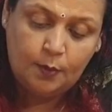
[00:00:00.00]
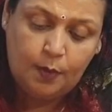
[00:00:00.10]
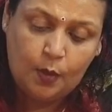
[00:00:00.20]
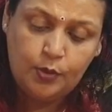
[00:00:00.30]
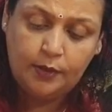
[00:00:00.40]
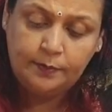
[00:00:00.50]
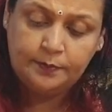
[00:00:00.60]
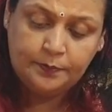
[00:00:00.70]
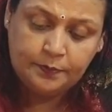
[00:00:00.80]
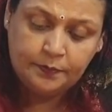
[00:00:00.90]
powder,
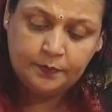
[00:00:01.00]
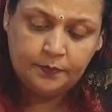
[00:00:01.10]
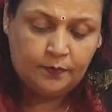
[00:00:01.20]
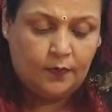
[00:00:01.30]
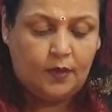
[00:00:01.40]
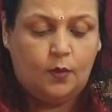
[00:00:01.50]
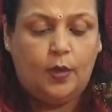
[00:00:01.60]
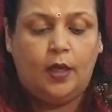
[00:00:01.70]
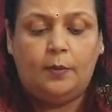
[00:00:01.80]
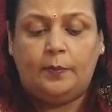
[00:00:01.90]

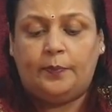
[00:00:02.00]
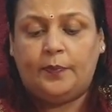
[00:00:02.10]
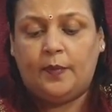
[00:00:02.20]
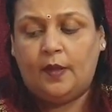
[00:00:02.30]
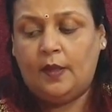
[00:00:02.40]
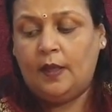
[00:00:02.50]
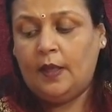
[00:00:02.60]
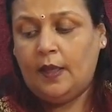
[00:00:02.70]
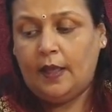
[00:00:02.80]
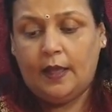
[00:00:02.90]
okay,
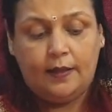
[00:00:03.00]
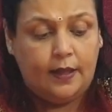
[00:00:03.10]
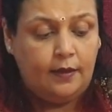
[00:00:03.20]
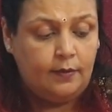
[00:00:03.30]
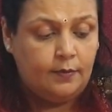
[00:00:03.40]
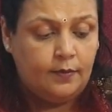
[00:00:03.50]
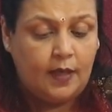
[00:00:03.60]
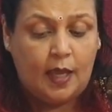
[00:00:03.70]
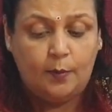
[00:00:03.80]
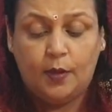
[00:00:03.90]
and then
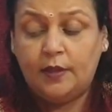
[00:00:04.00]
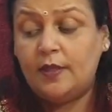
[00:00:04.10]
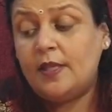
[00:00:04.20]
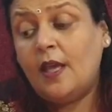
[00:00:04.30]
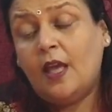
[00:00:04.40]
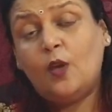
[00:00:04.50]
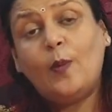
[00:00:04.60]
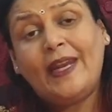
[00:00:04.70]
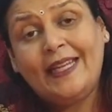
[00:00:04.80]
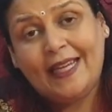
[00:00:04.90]
I burn this.
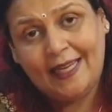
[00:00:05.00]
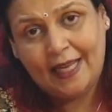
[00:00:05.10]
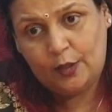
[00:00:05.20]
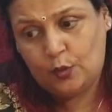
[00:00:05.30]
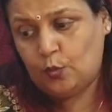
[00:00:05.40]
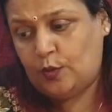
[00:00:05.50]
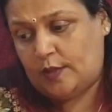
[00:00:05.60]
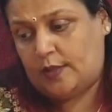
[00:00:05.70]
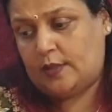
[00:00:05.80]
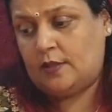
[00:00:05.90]
When can do
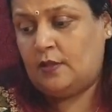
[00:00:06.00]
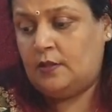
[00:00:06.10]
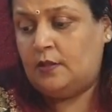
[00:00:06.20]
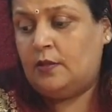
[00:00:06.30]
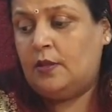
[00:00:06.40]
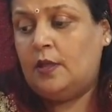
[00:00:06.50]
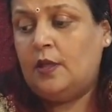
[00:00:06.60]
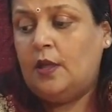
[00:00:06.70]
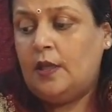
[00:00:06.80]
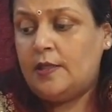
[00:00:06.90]
this?
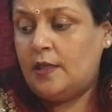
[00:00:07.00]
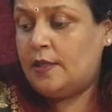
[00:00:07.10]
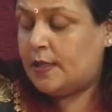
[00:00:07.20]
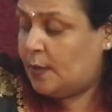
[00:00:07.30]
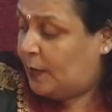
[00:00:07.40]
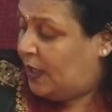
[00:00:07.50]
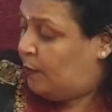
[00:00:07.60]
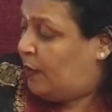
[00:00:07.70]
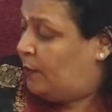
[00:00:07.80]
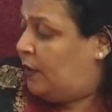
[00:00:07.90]
Since it's a
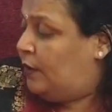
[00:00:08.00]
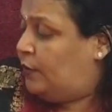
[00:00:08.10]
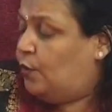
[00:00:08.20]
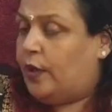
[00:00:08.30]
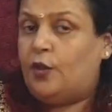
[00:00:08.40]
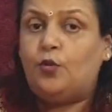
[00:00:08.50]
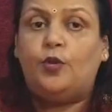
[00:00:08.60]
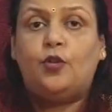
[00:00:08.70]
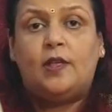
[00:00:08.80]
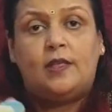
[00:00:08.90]
male member, you can do
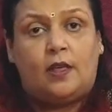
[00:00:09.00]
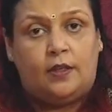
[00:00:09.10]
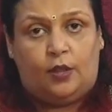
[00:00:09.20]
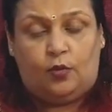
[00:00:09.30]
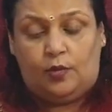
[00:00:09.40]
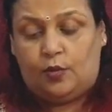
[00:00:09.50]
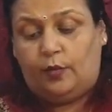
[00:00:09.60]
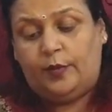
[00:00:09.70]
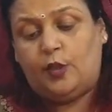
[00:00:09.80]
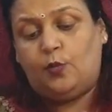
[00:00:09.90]
it on a Sunday
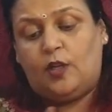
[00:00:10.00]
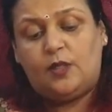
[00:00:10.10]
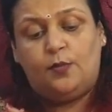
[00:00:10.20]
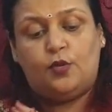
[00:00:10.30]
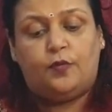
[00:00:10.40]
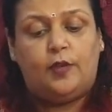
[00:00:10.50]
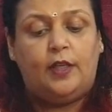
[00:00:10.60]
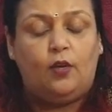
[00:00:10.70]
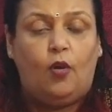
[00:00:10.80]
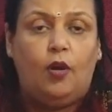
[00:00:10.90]
also, it works
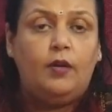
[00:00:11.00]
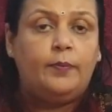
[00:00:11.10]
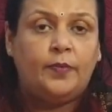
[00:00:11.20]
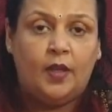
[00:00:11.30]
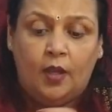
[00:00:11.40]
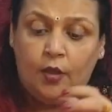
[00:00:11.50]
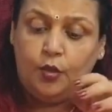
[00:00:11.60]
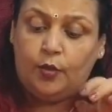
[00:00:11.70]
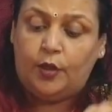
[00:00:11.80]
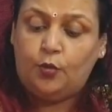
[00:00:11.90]
beautifully, or
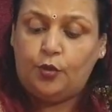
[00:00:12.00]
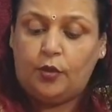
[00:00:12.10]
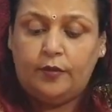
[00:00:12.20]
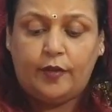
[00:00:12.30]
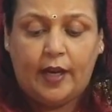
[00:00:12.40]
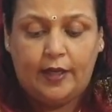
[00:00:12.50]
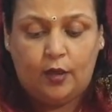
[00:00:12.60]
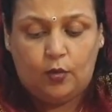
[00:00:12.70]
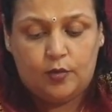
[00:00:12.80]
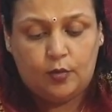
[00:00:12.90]
you can do it on a Friday
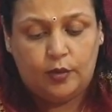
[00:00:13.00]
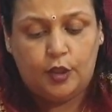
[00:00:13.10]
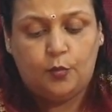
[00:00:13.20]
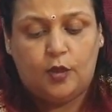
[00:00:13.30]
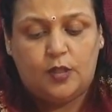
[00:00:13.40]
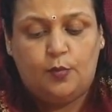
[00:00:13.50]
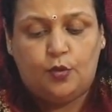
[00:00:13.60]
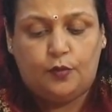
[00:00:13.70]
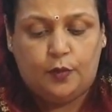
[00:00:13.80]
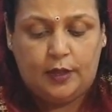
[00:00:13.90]
also, it works
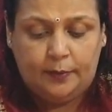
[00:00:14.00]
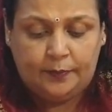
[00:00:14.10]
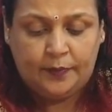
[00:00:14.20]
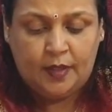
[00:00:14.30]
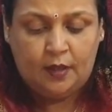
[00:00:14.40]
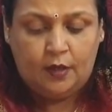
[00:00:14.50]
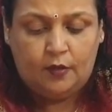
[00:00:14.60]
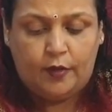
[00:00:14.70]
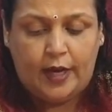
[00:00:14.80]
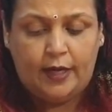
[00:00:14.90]
beautifully.
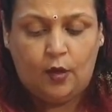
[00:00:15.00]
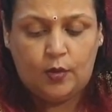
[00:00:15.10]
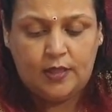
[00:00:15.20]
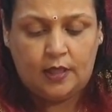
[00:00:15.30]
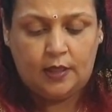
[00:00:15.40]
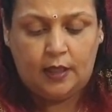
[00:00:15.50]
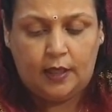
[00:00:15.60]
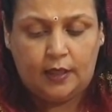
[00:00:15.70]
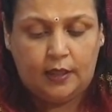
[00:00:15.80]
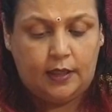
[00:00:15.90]
Friday or Sunday,
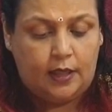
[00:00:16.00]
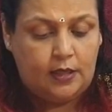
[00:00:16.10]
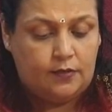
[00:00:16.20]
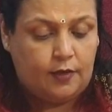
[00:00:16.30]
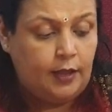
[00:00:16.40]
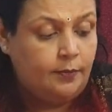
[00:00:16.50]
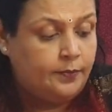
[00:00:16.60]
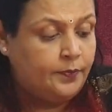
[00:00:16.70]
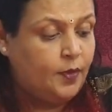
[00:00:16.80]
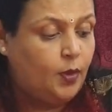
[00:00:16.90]
any day is fine.
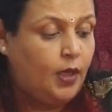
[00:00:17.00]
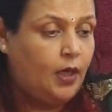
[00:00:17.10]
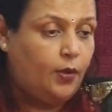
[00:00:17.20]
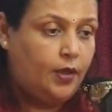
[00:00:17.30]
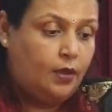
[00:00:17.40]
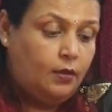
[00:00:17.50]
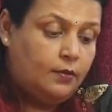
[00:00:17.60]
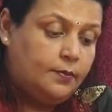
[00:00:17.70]
Okay, now here